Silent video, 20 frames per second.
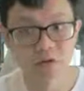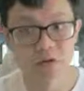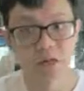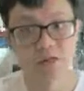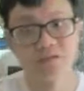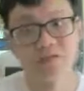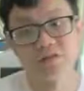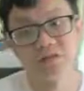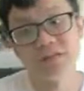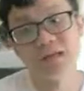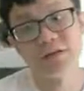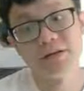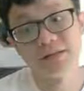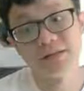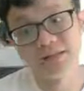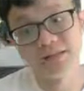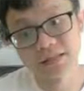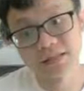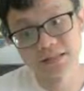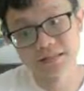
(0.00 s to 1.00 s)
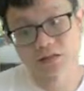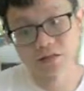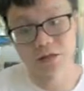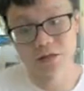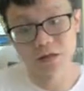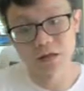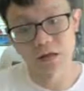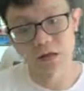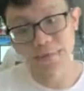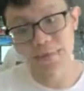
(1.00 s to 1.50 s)
If you say this is
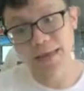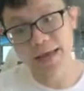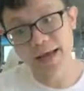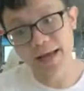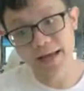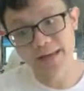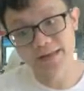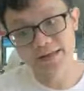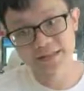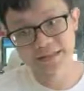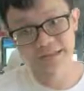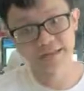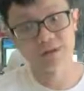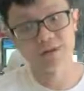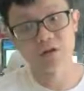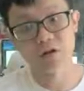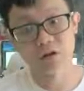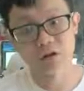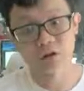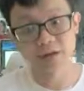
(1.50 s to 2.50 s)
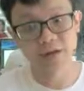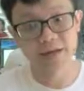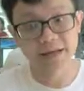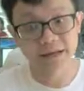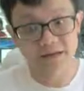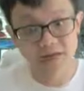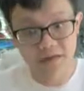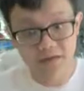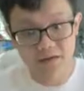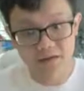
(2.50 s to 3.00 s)
um high, this is low,
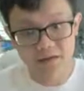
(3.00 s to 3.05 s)
then